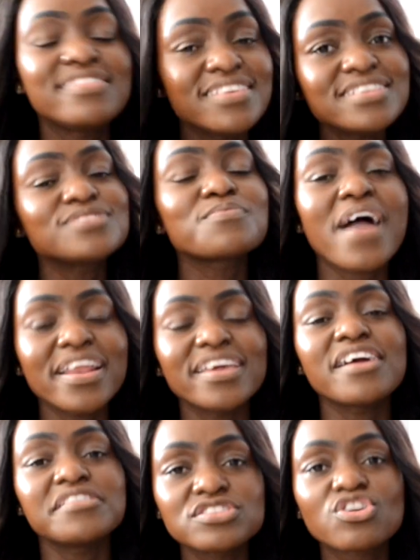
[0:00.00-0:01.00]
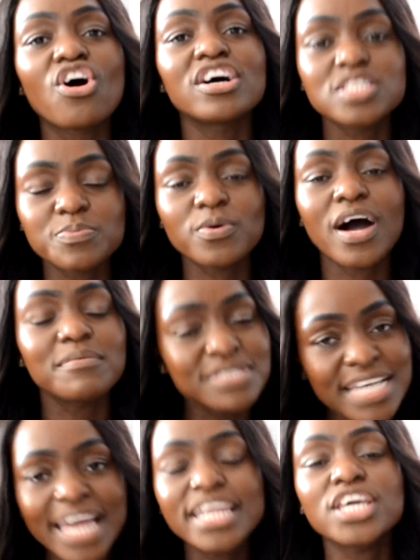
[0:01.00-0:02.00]
This right here is gospel. I'm
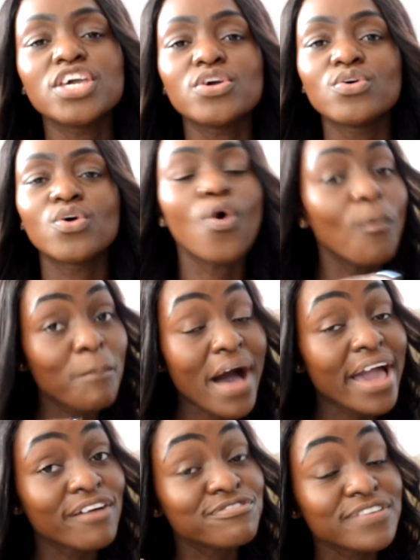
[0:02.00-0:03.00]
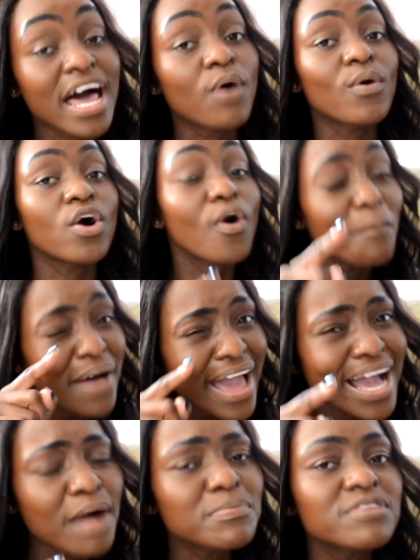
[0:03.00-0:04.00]
telling you, go buy a flower. Go
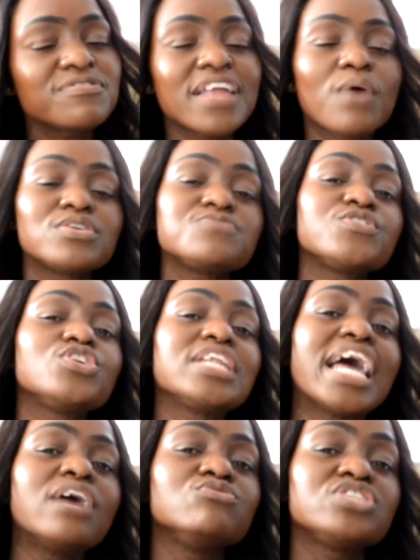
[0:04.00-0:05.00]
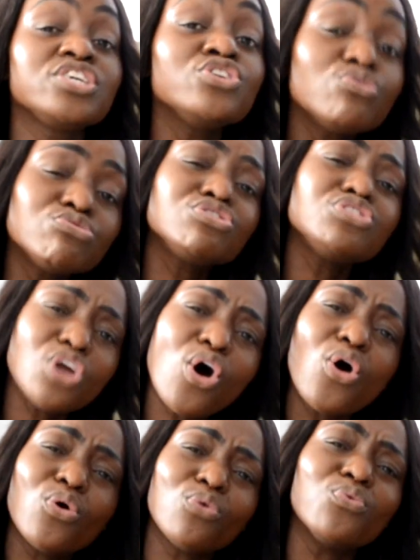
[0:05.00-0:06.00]
buy a couple of flowers for your lounge. You'll
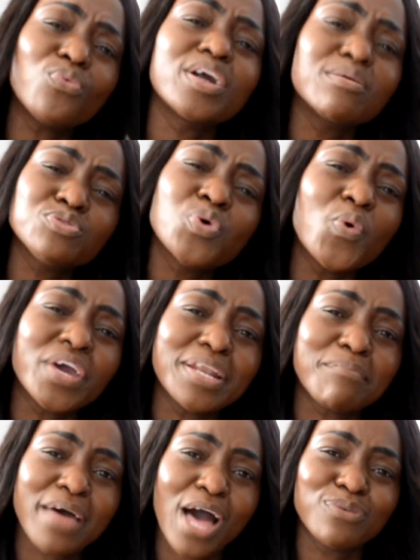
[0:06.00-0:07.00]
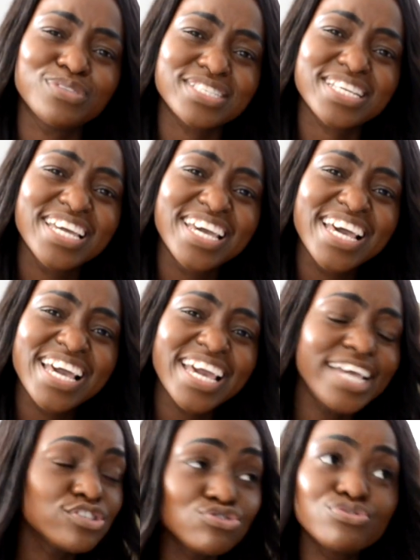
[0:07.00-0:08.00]
know what I'm talking about.
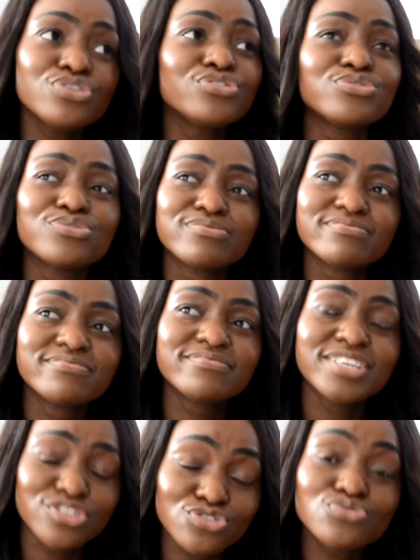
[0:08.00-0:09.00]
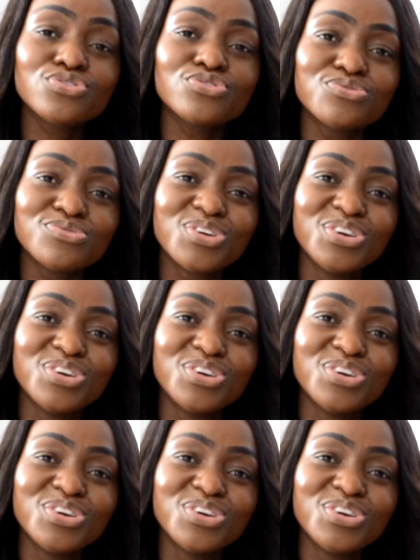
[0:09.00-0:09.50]
It's true. It's true.